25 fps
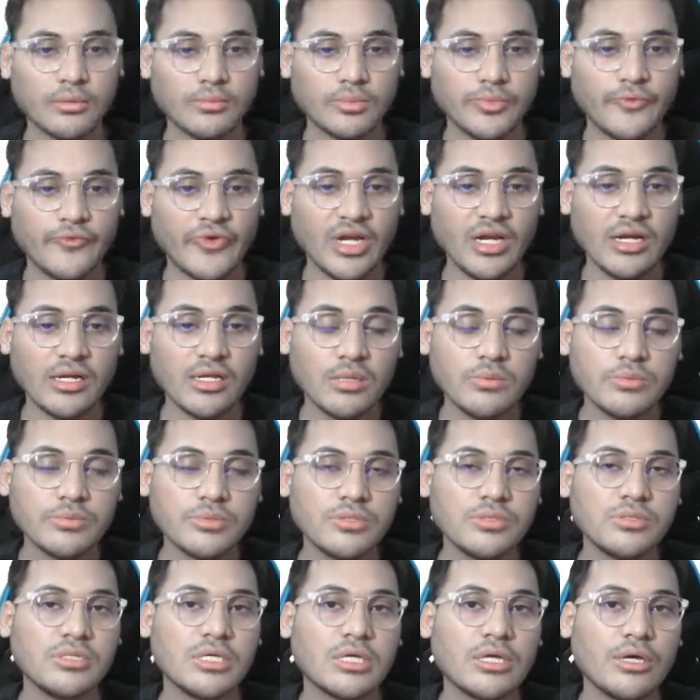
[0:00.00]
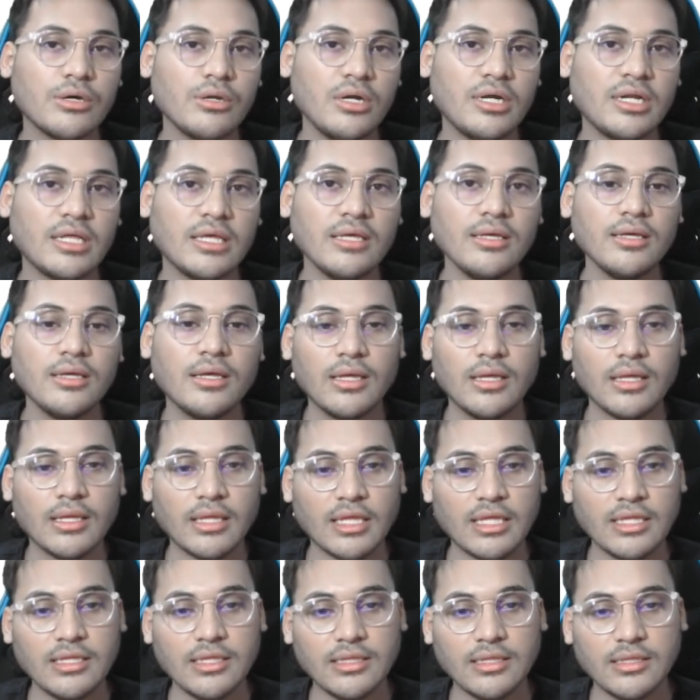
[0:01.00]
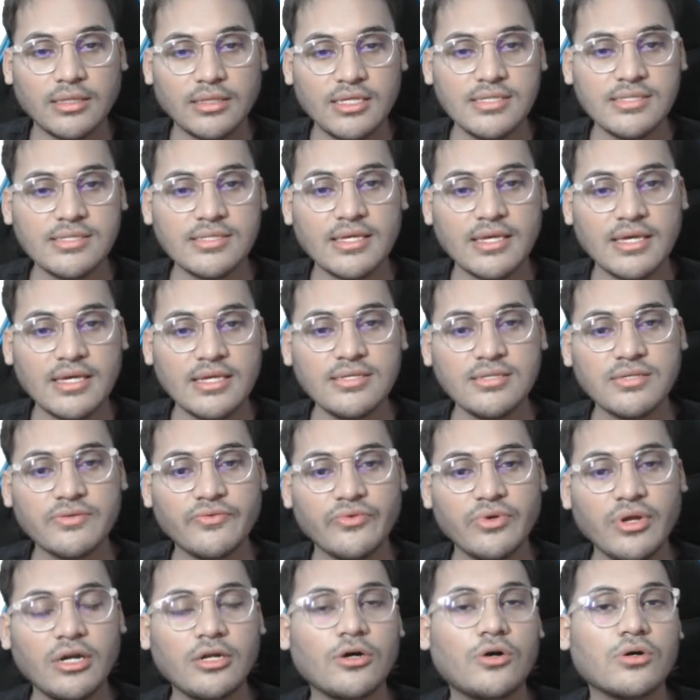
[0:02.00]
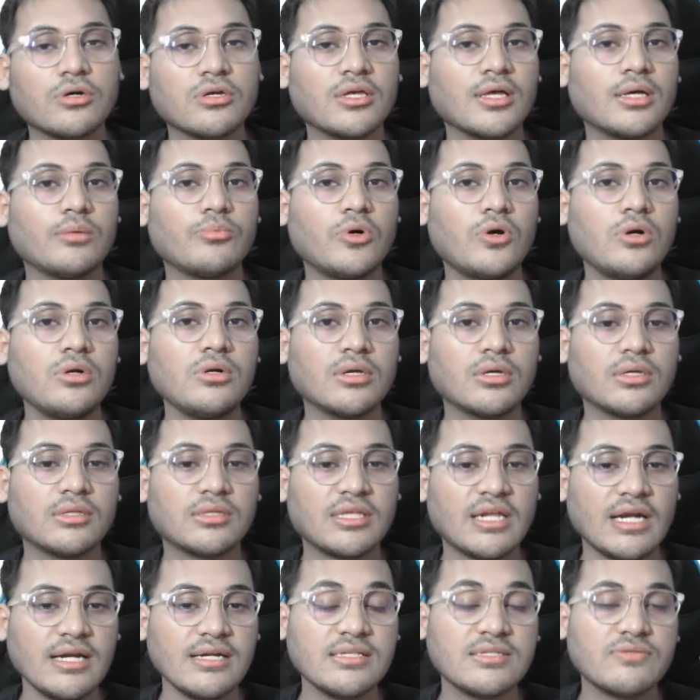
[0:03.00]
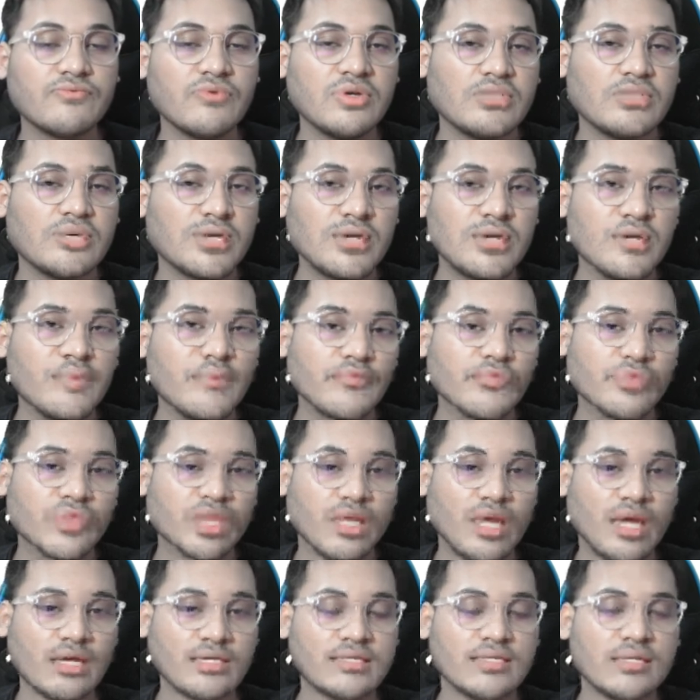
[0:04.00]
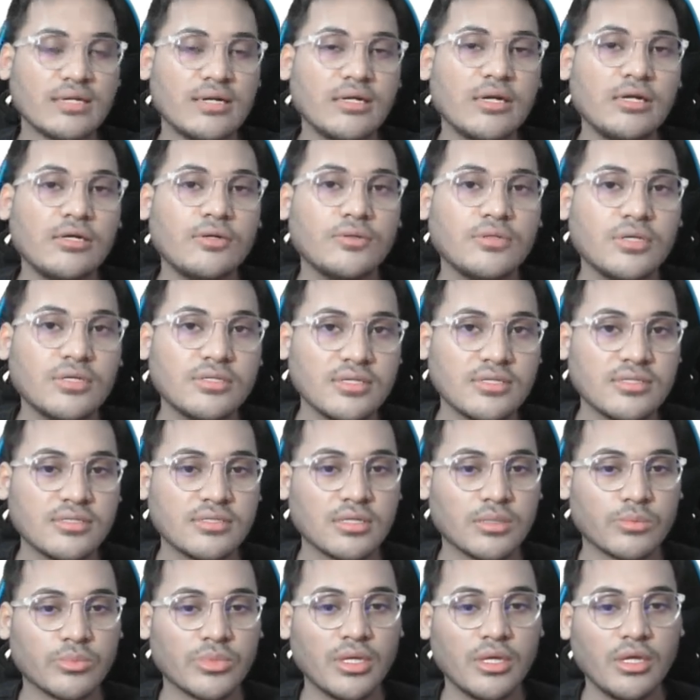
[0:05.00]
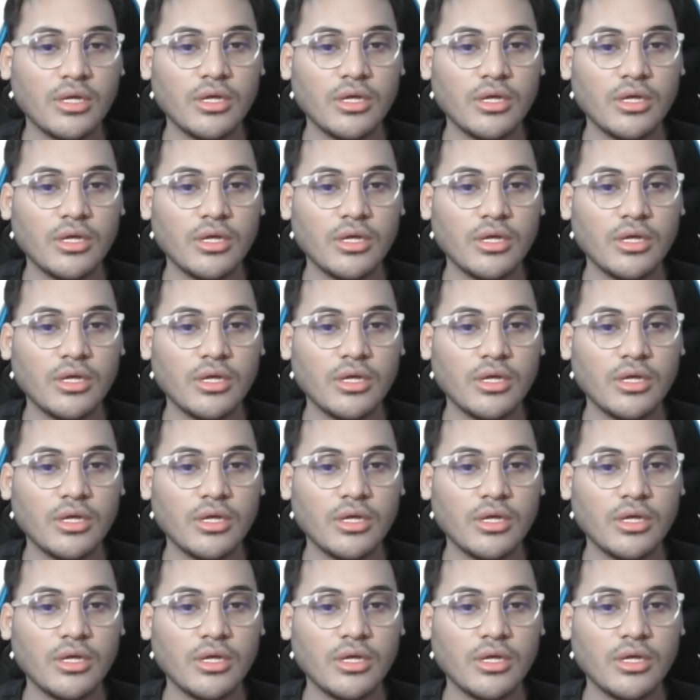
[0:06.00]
When it comes to security, in this case we are talking about threats which are external to the system.